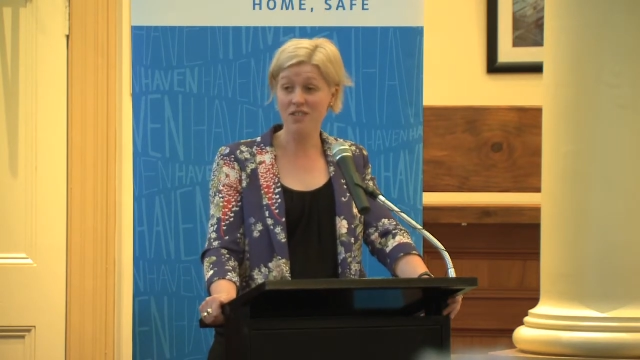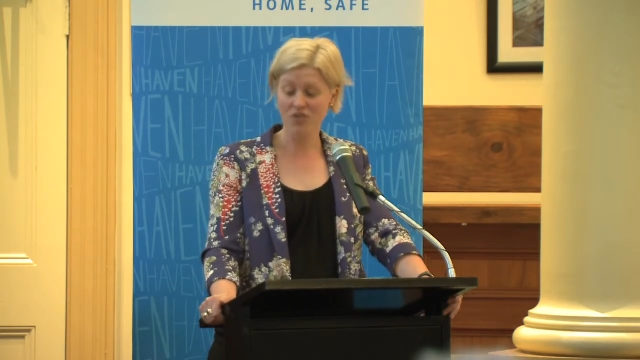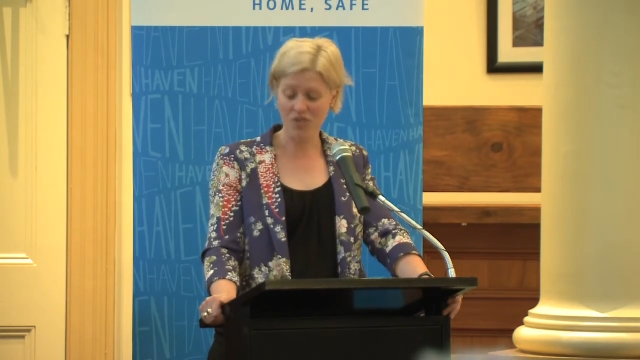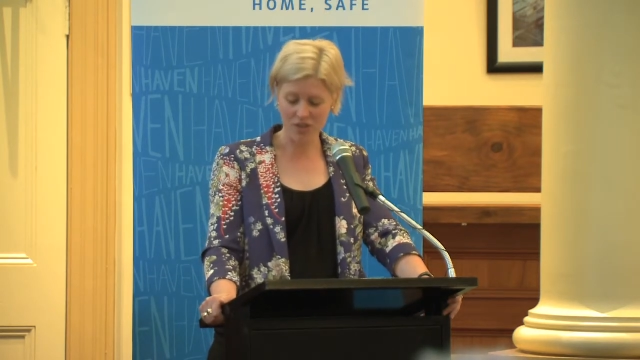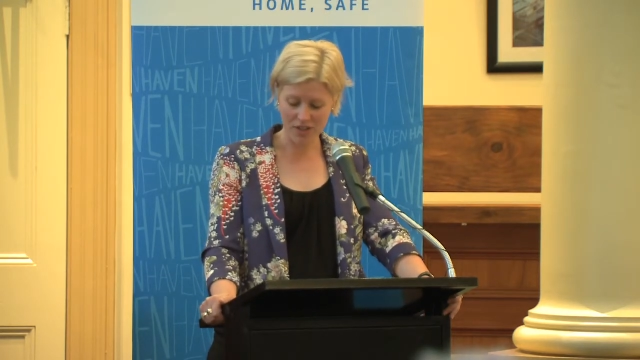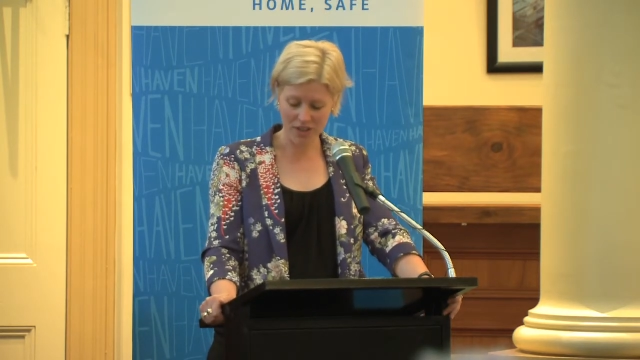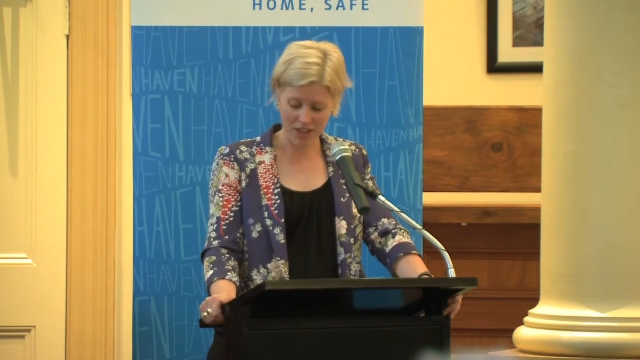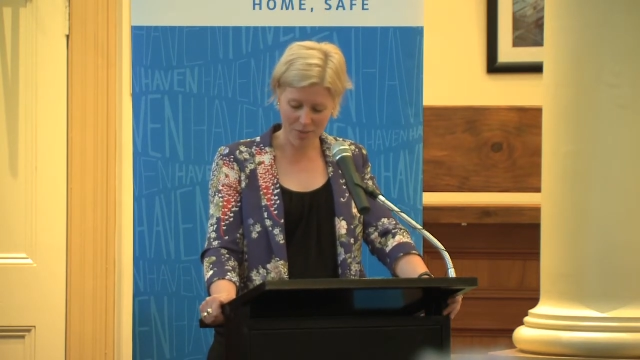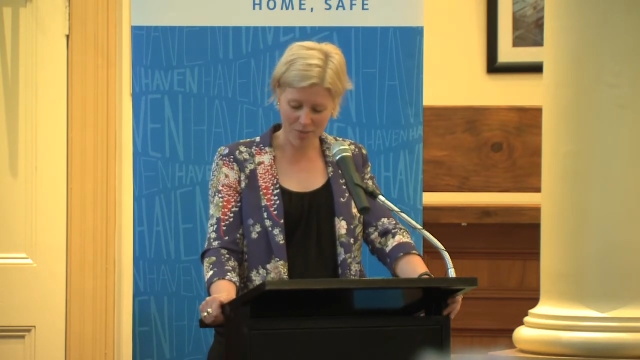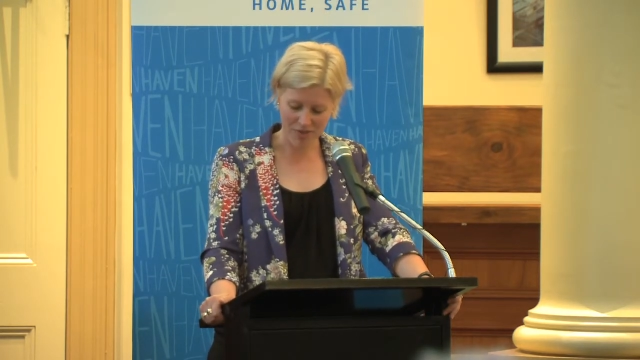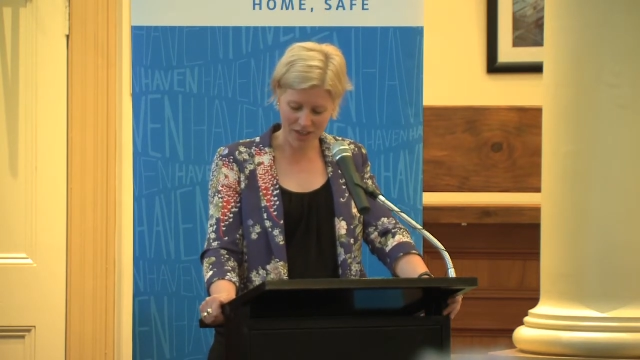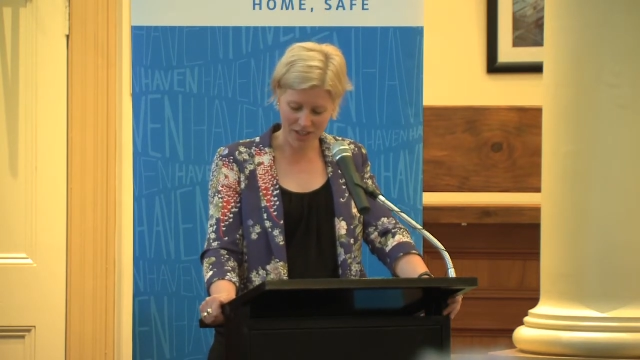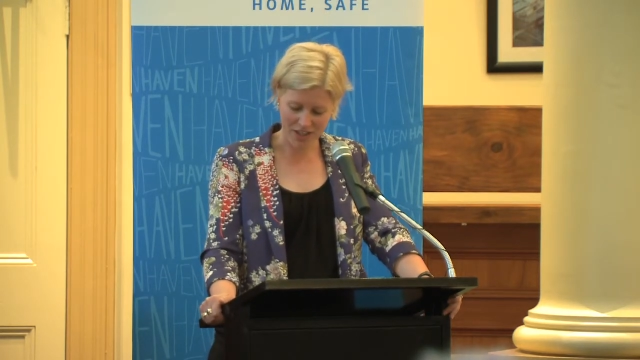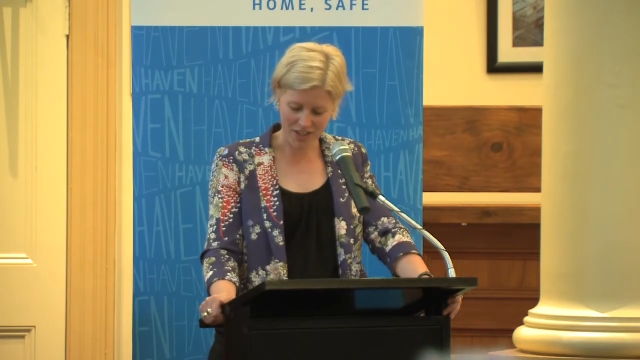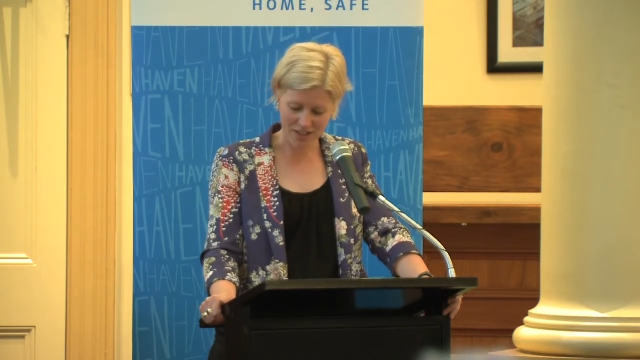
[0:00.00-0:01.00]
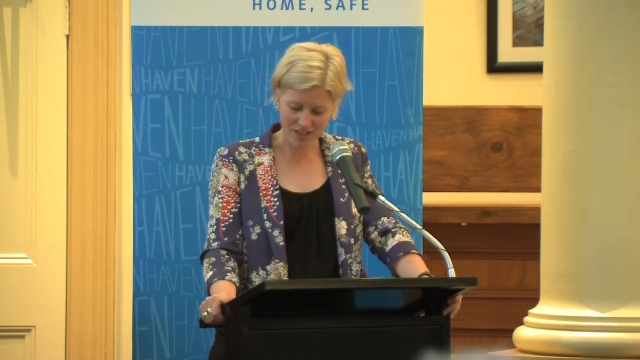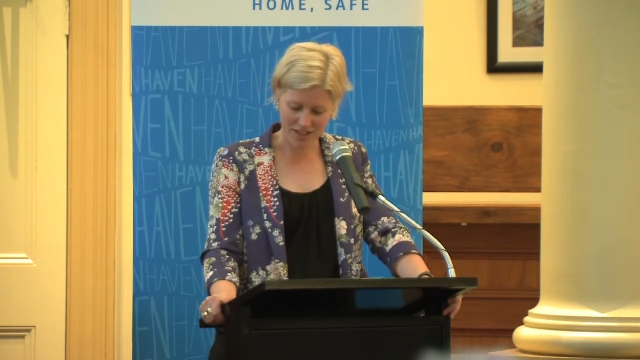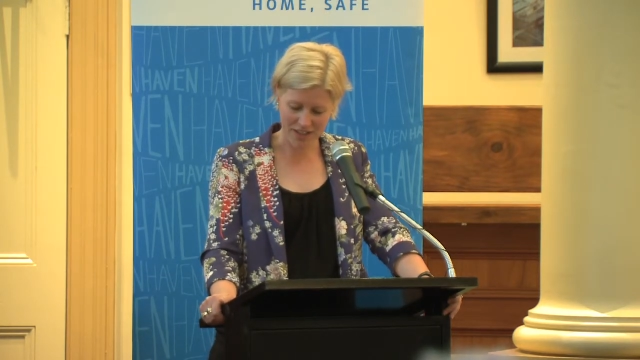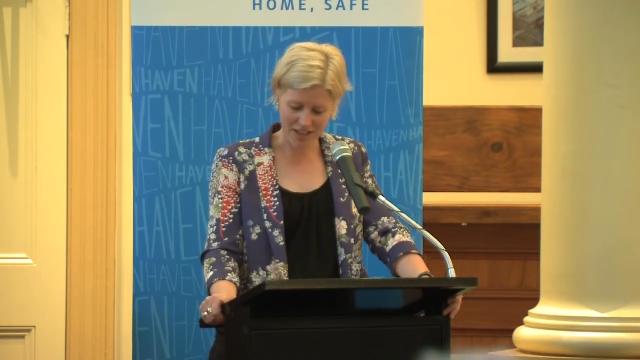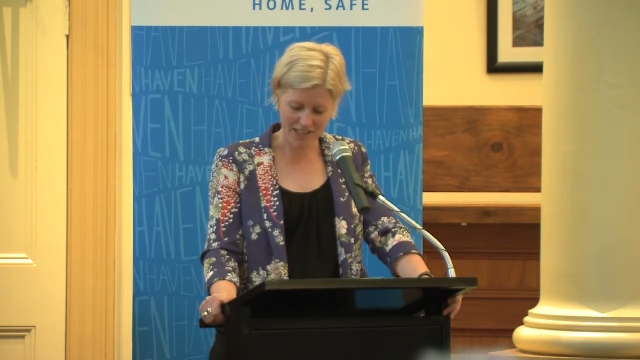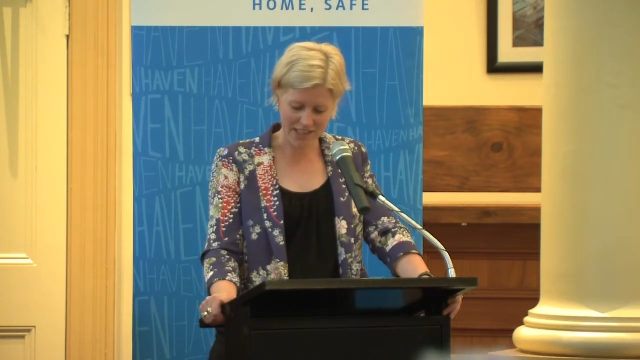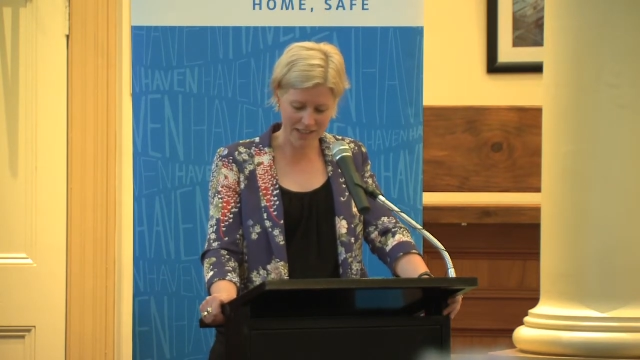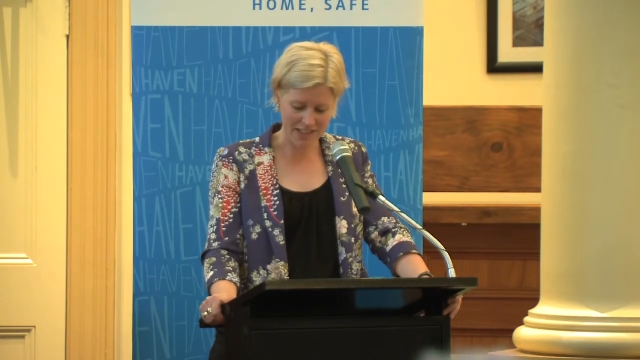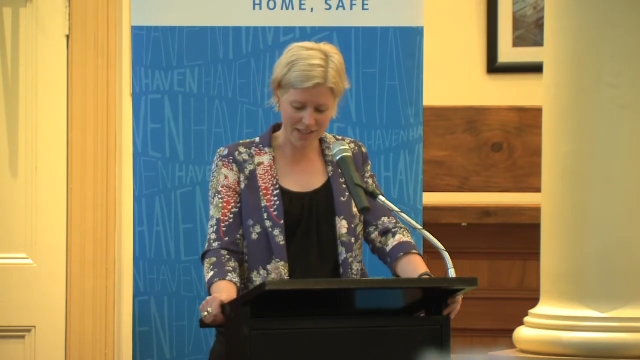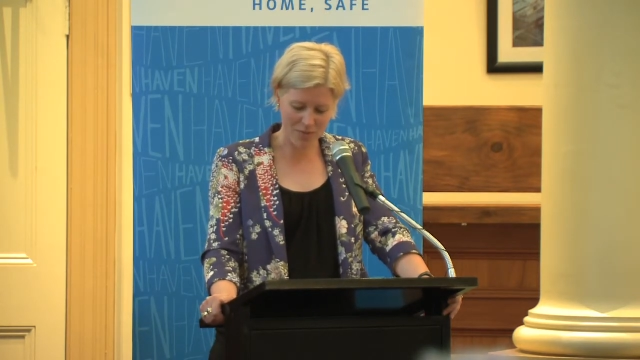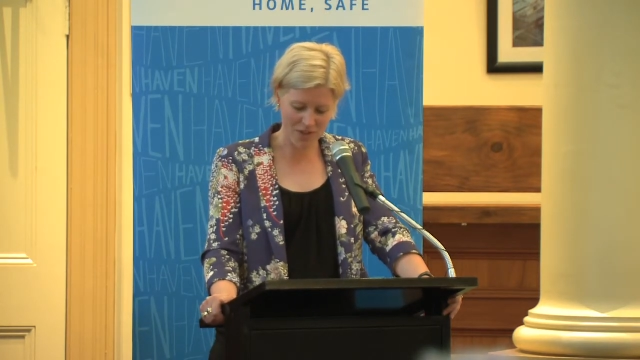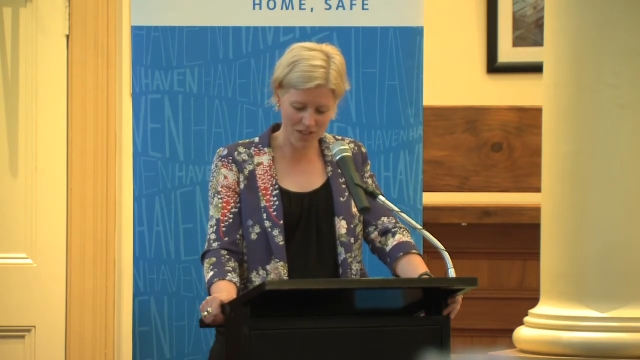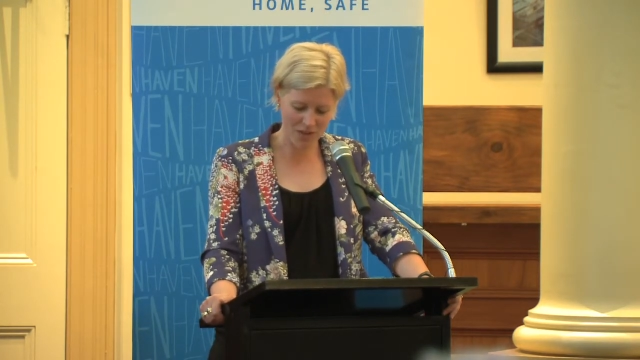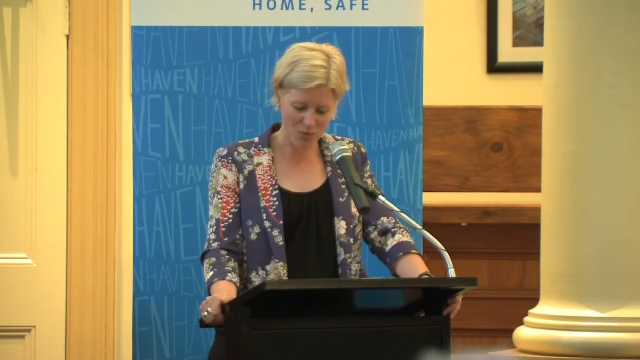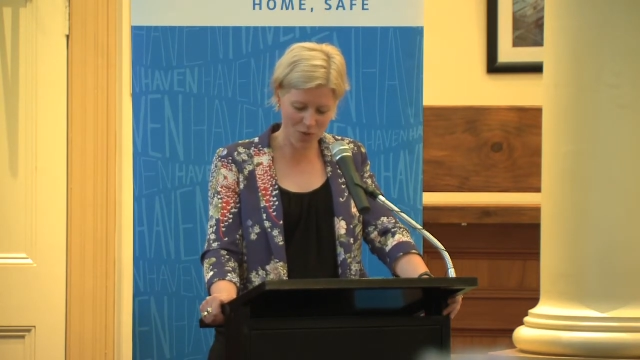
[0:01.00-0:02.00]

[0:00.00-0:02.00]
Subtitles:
a true collaboration, as there's limited